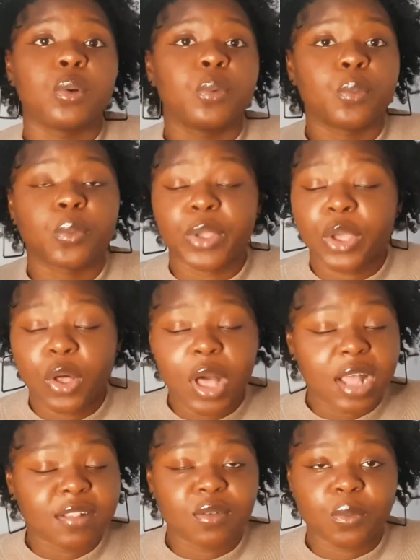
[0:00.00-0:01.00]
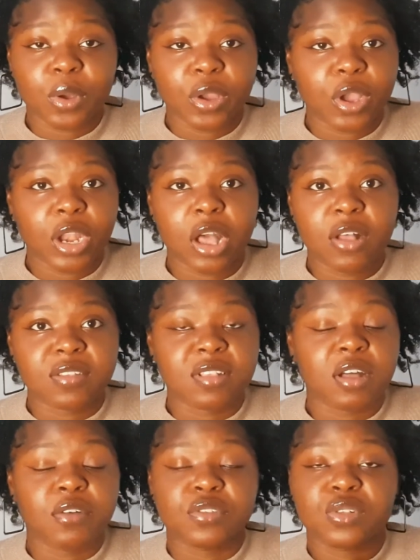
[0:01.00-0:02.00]
We all have to work on
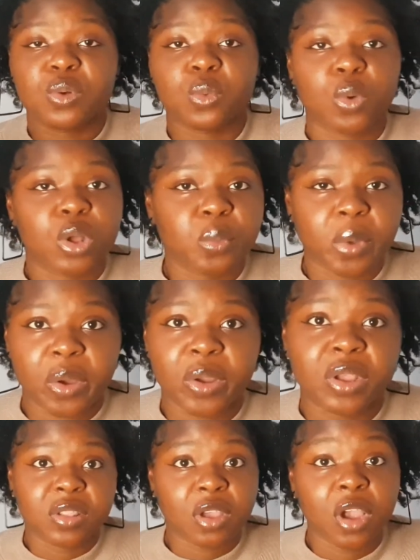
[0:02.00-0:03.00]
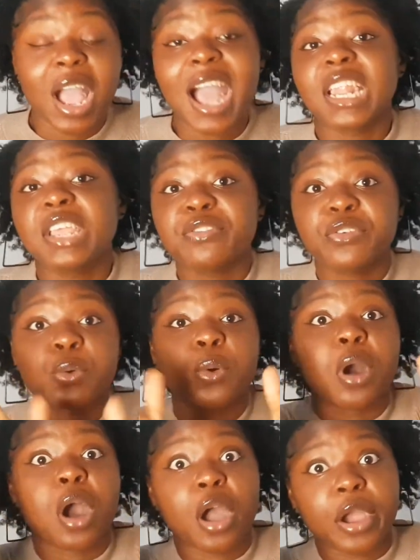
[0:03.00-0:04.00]
ourselves one way or another. And if you
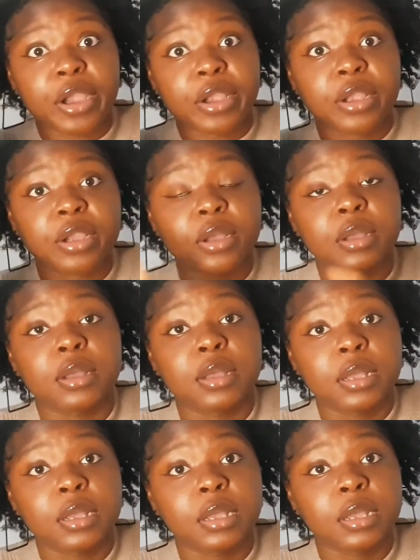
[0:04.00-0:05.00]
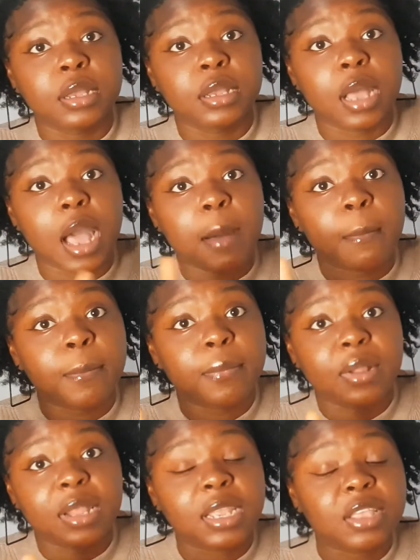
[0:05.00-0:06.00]
are,
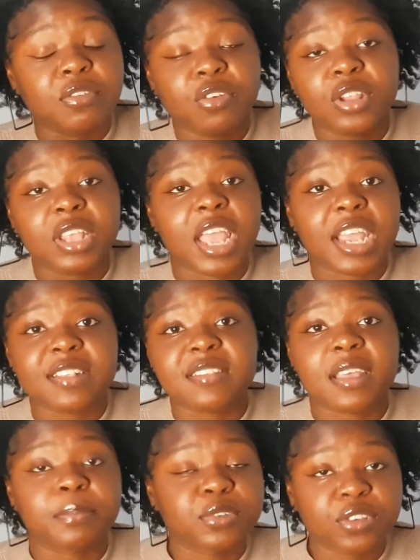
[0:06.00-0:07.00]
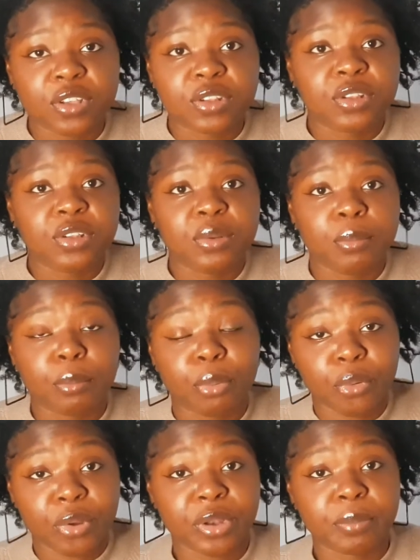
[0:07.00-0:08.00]
if you're the exception,
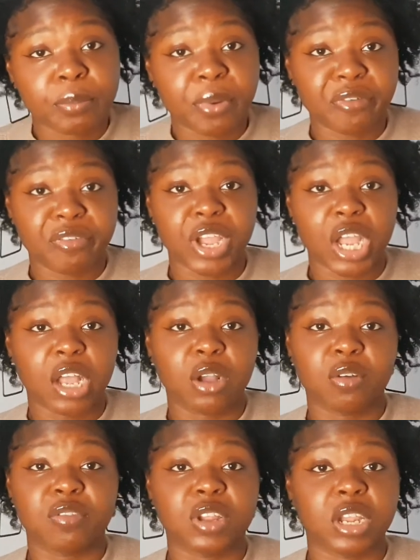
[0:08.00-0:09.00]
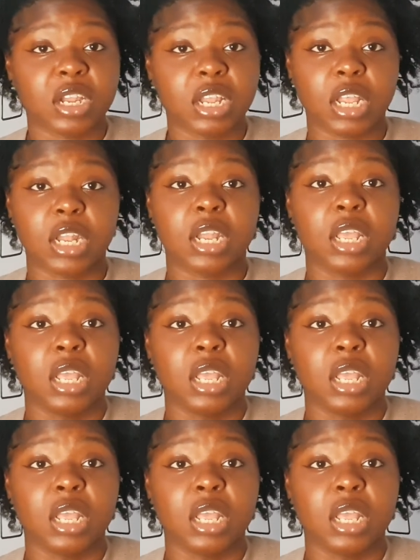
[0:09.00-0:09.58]
born perfect and confident, then